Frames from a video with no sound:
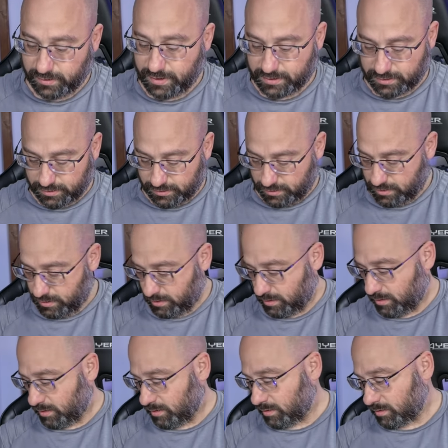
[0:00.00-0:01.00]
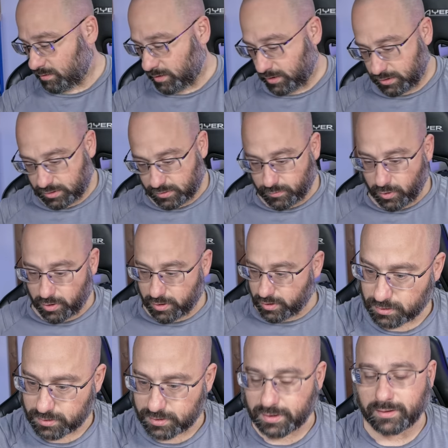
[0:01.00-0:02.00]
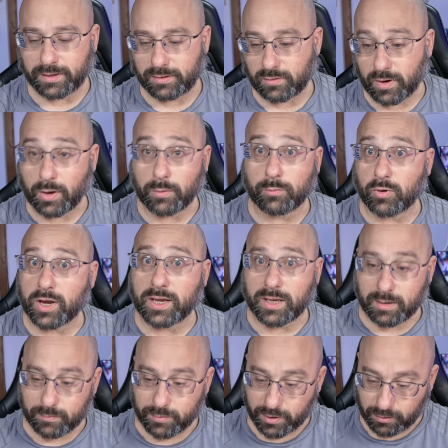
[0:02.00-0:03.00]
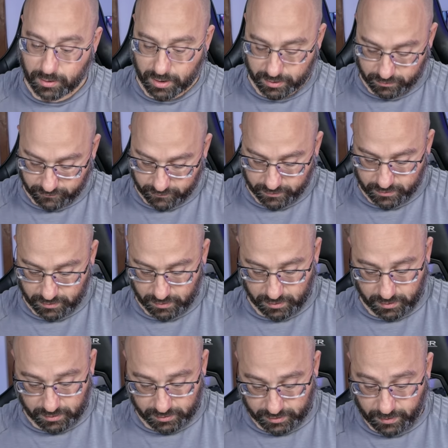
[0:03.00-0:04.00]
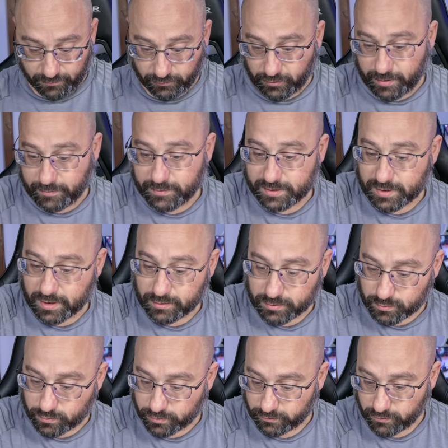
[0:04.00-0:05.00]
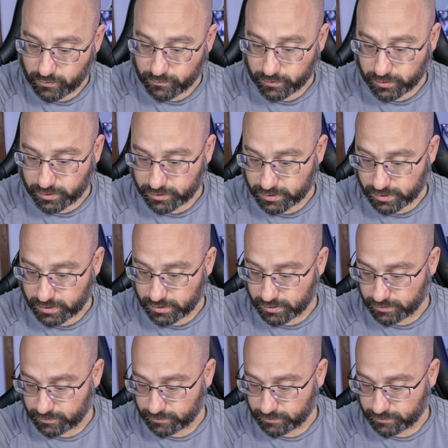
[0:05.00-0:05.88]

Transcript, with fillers: That's that's smart. It's not like groundbreaking, but a lot of some frame designers would have overlooked it.